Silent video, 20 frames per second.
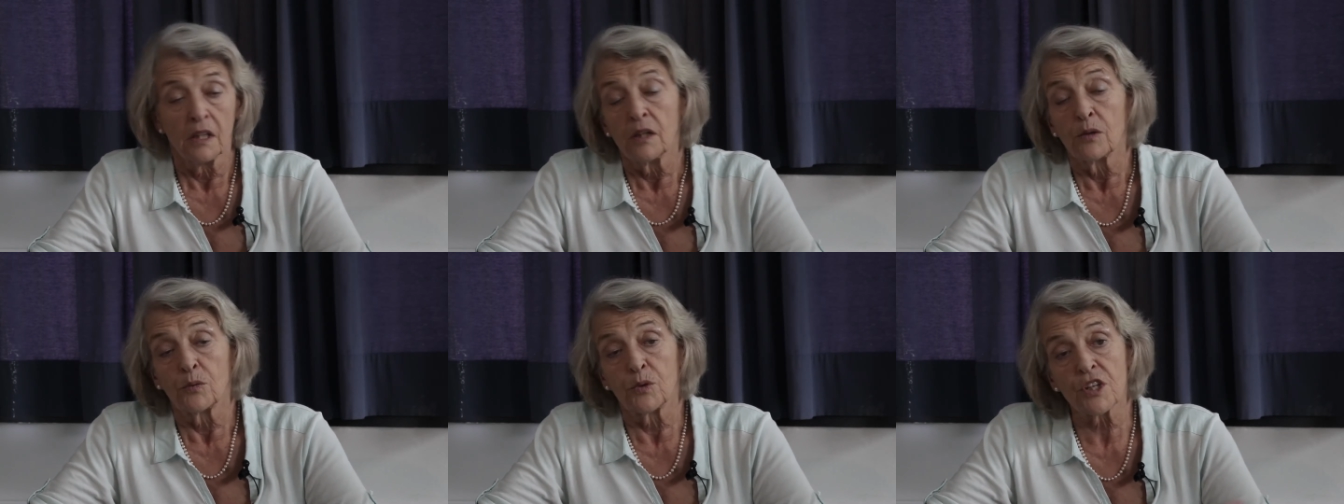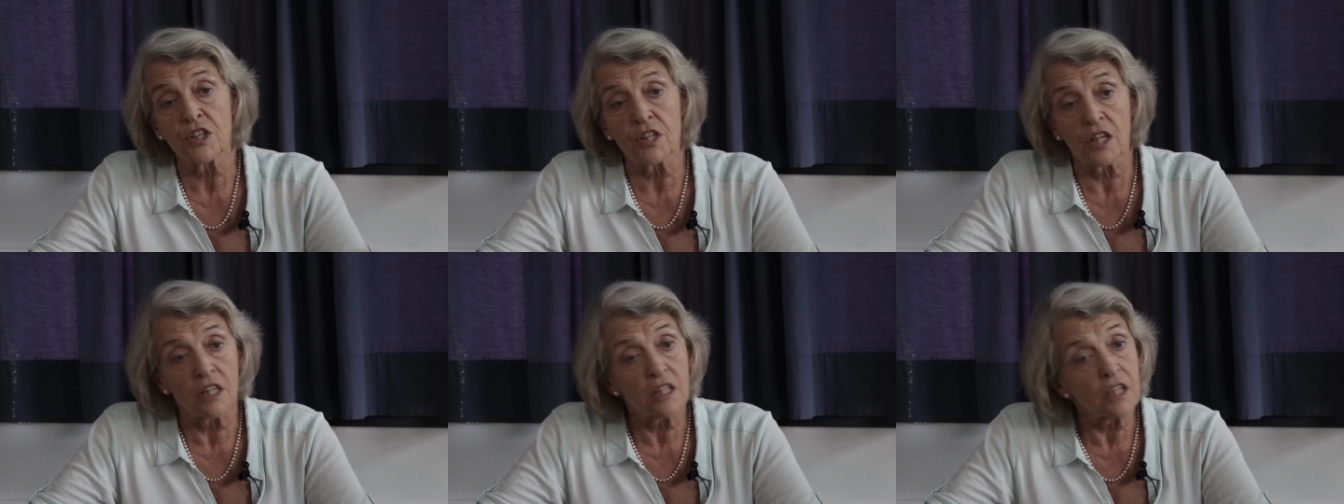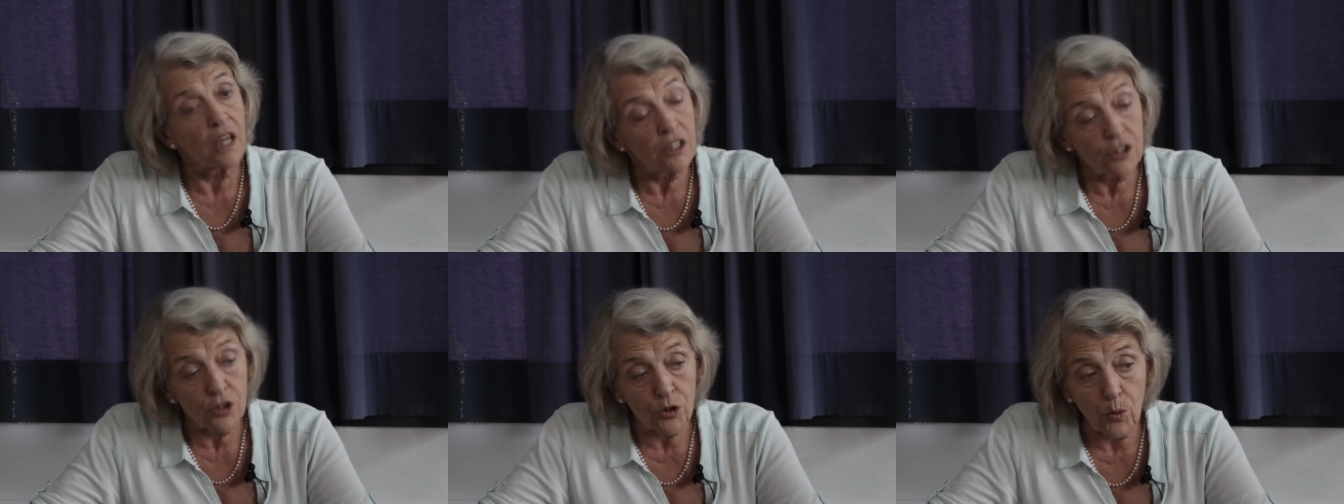We sent
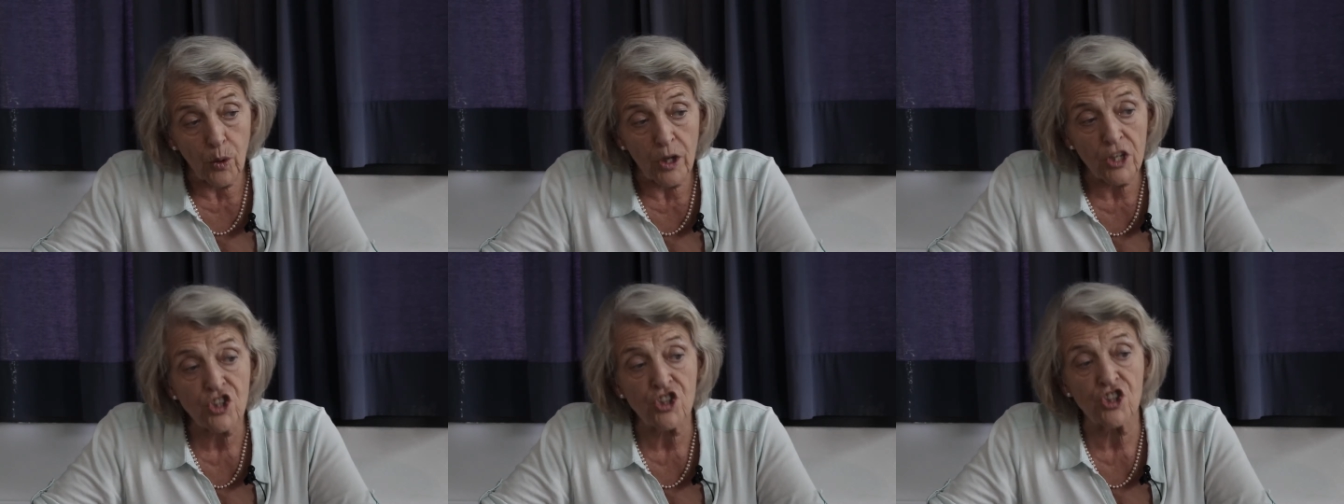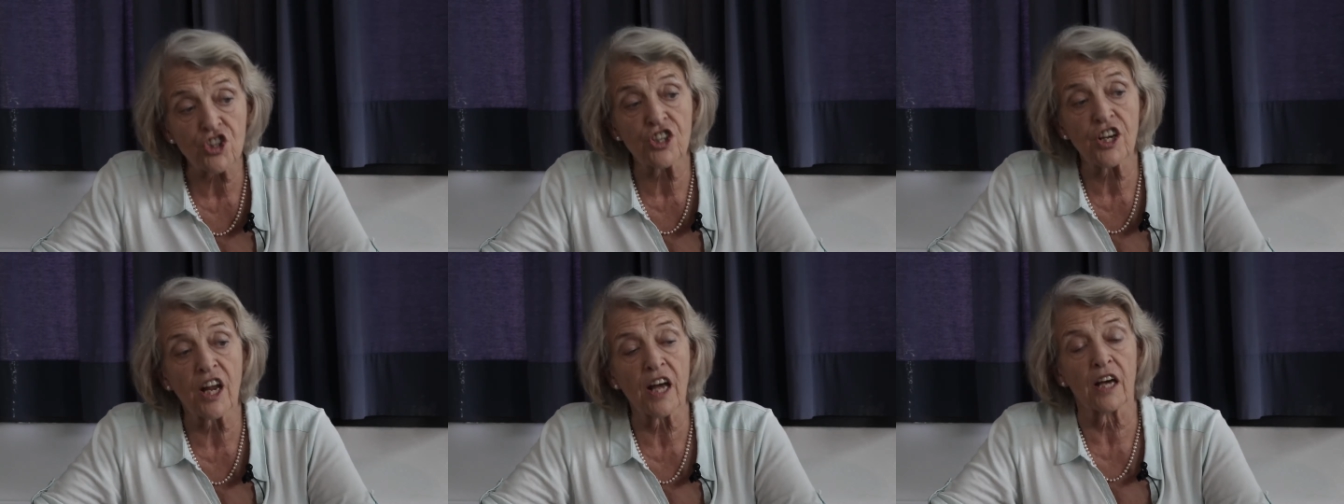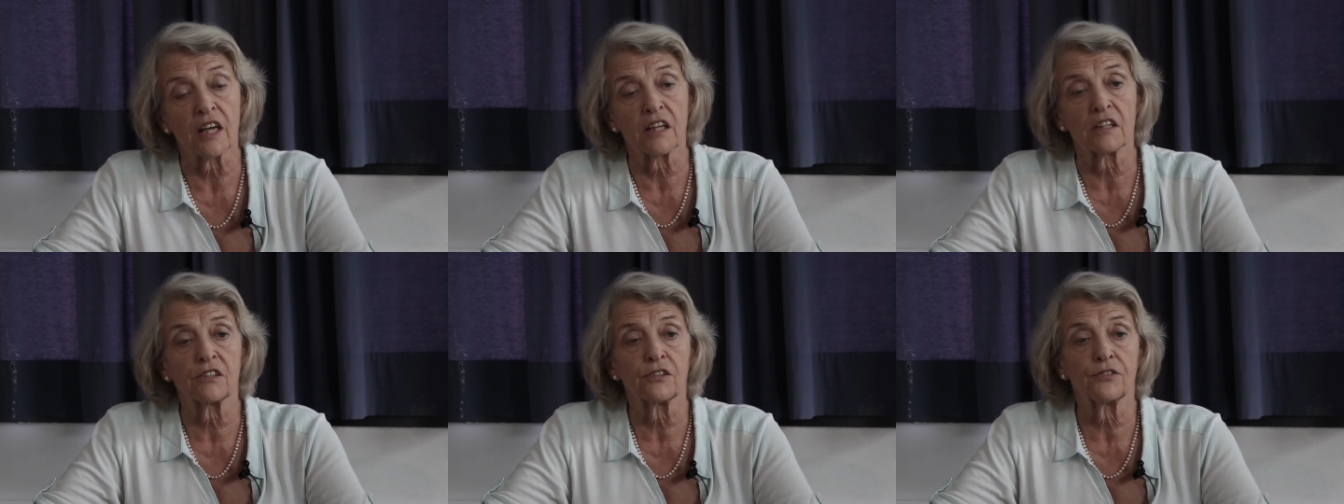out a
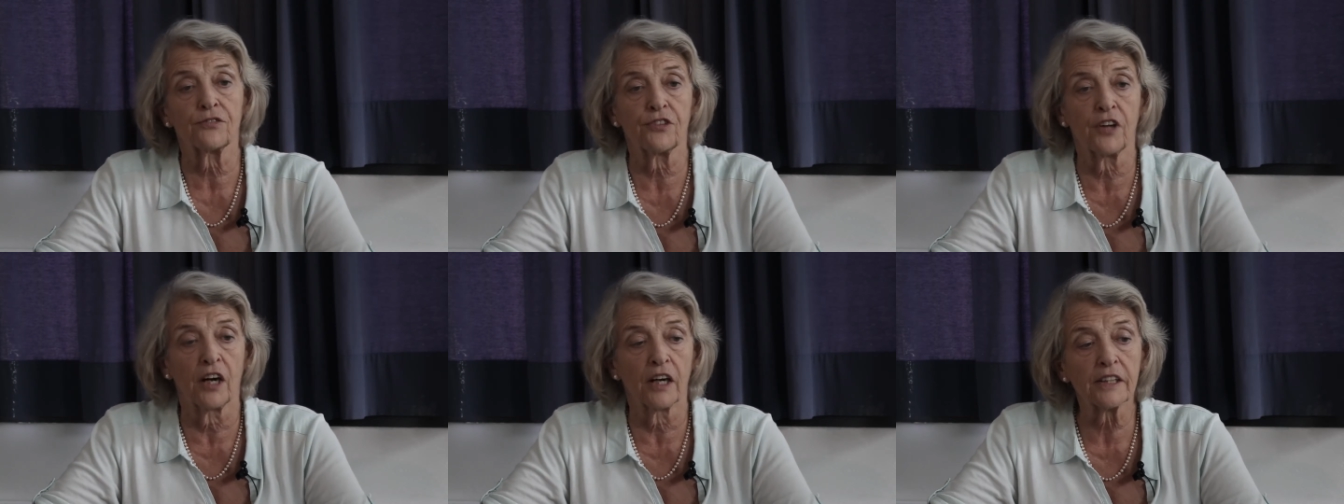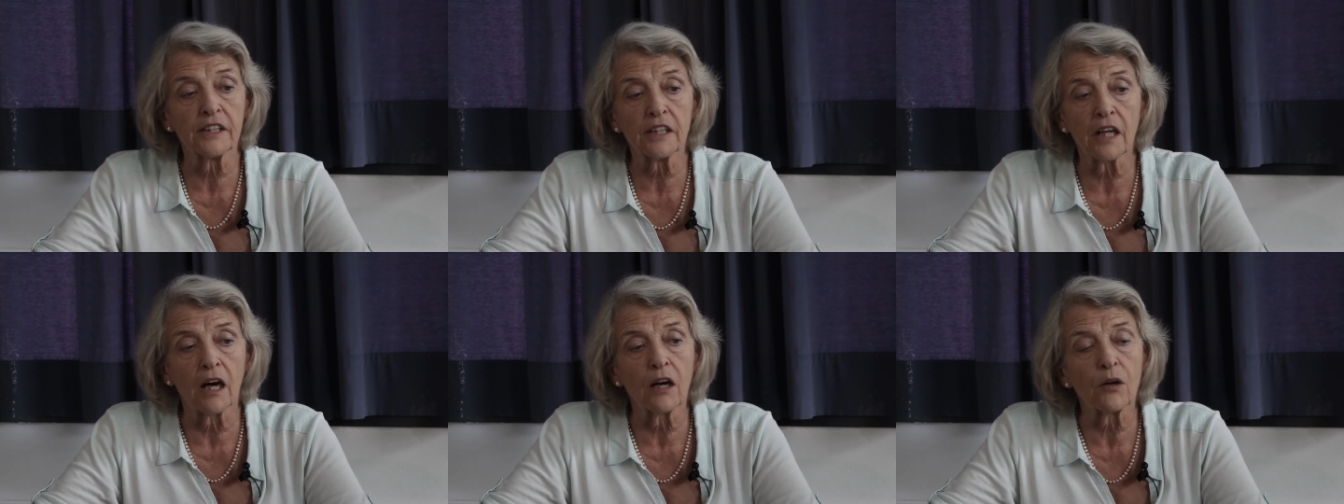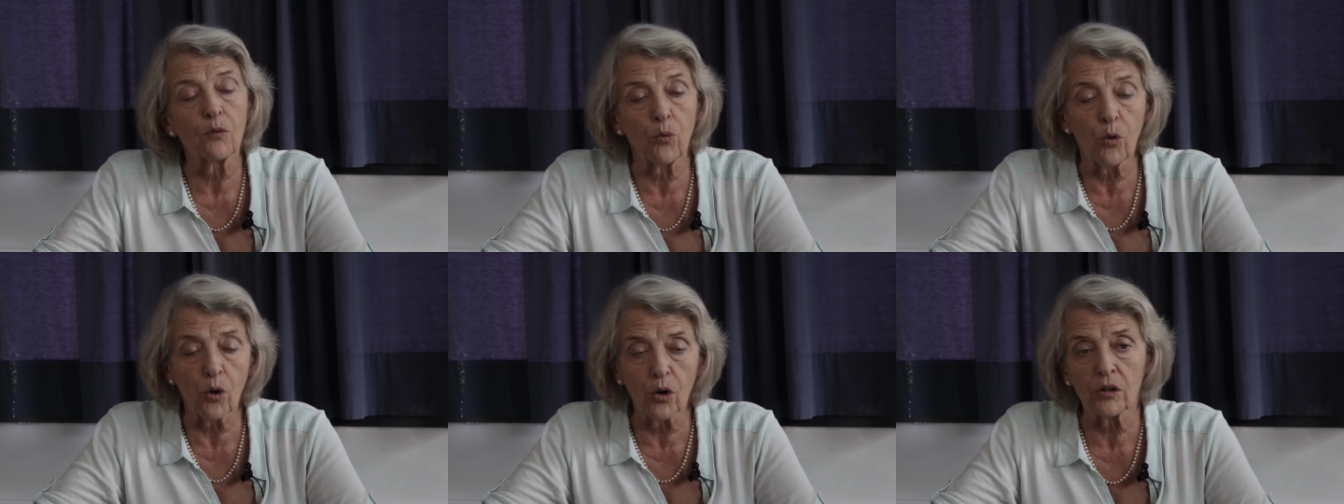questionnaire to find out
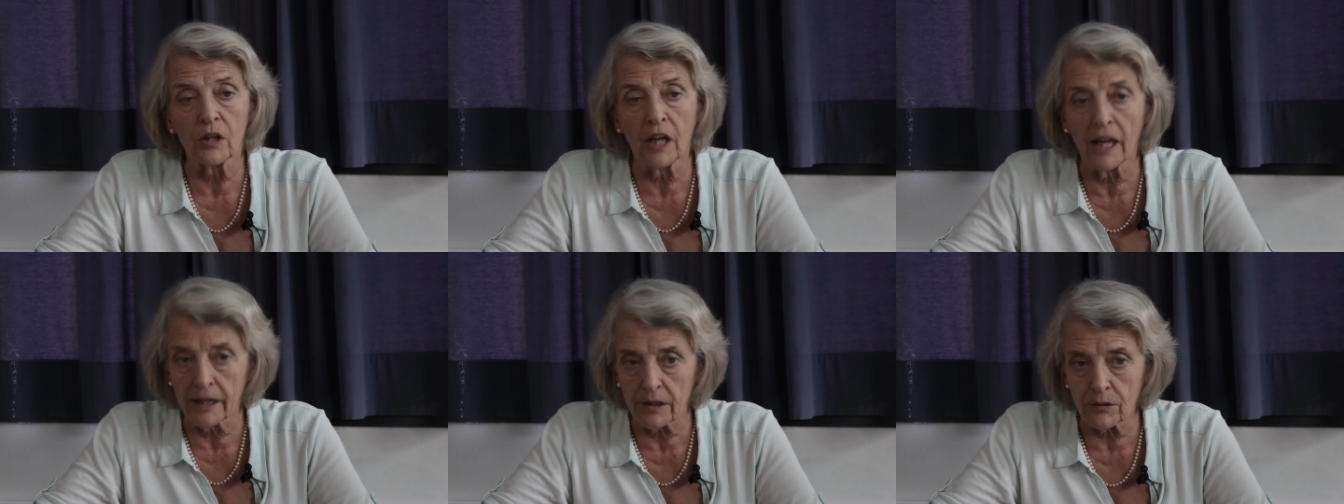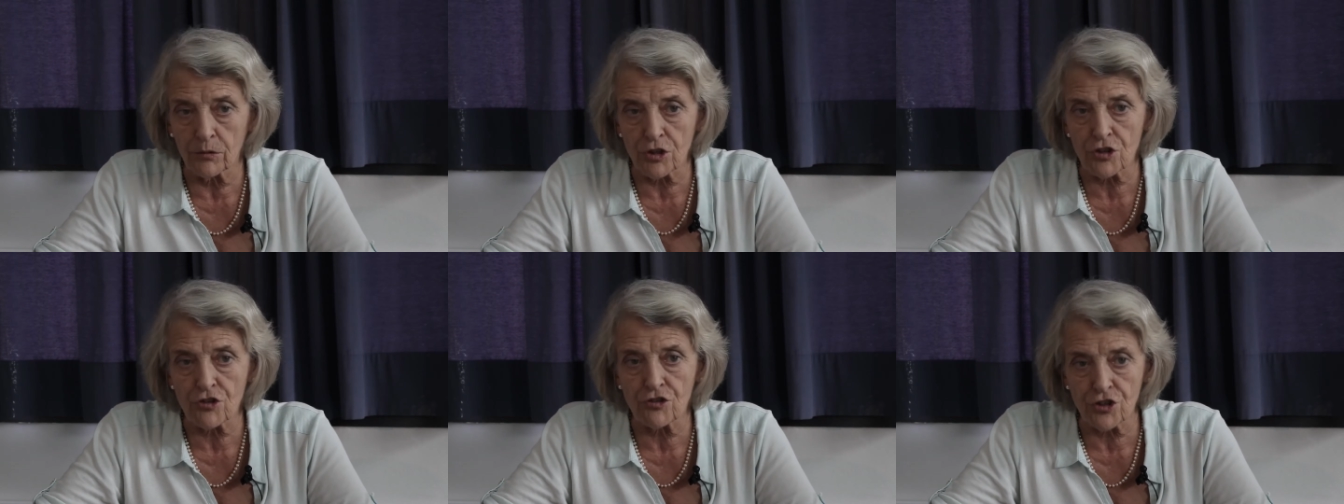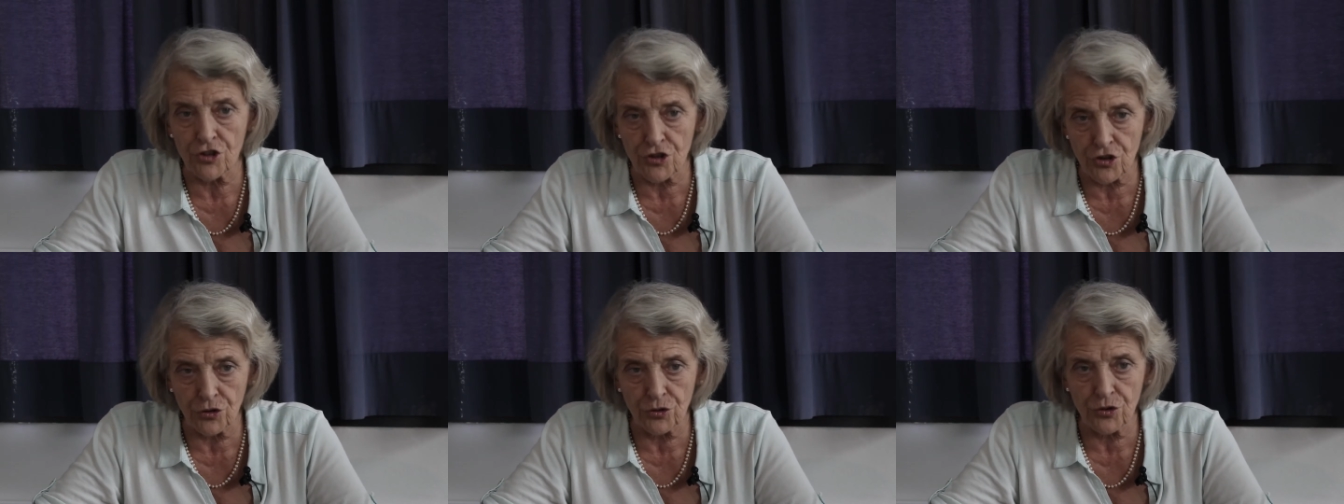what language
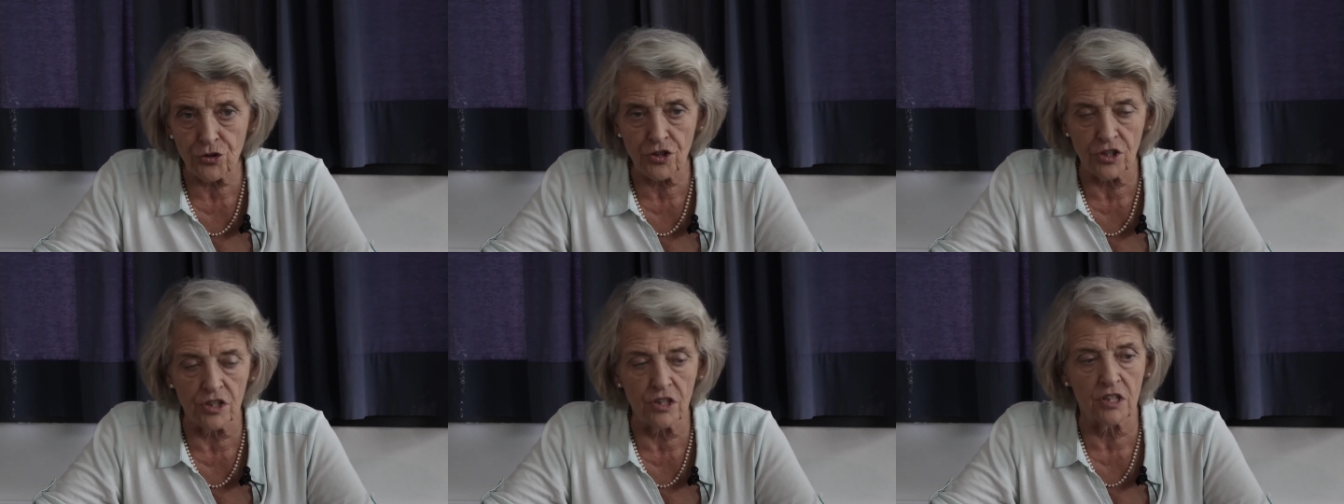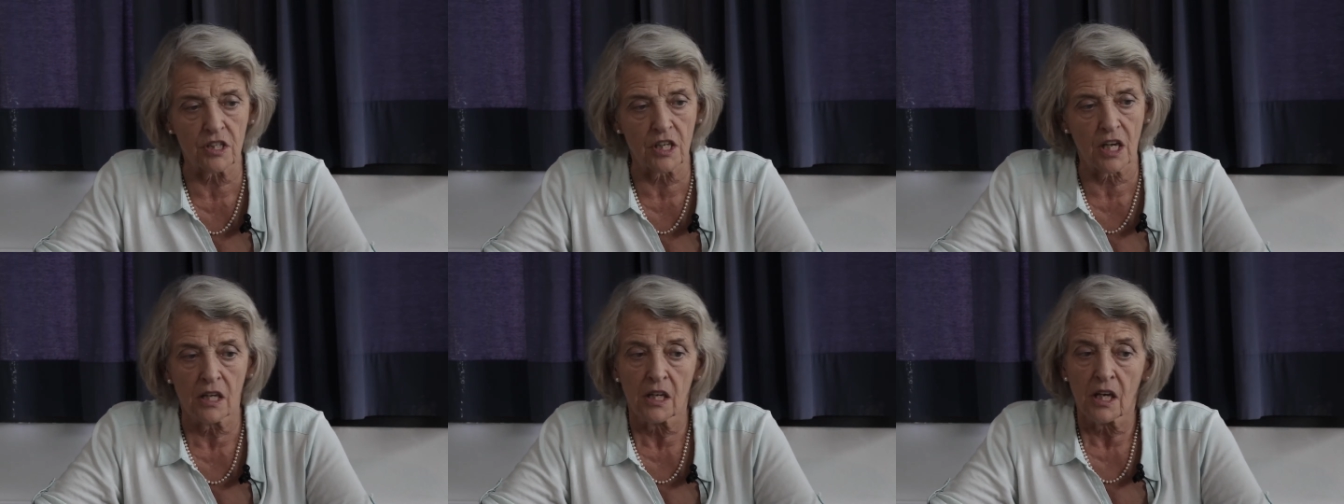resources